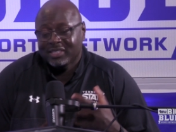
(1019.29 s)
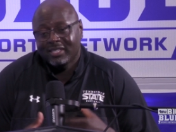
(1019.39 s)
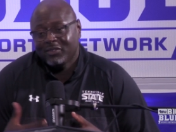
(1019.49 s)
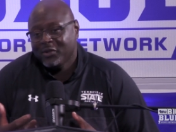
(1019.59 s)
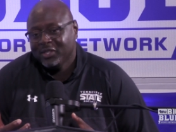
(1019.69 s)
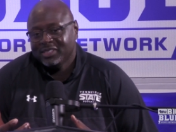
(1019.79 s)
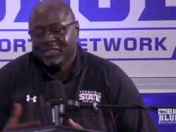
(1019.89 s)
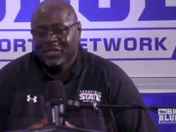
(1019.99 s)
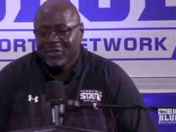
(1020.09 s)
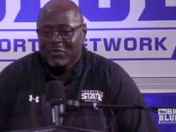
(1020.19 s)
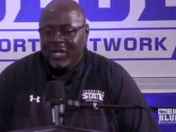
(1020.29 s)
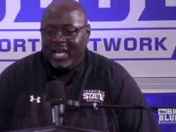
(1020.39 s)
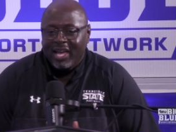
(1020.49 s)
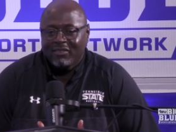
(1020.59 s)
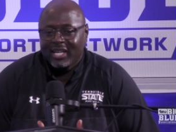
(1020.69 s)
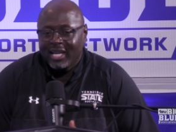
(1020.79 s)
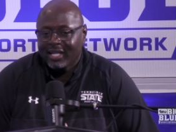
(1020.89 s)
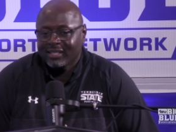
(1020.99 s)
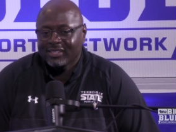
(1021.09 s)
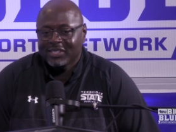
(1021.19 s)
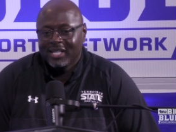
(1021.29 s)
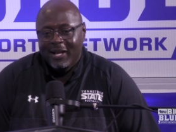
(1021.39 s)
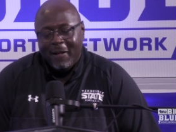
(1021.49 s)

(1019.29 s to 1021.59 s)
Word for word: And of course, you know, you may have a heckler,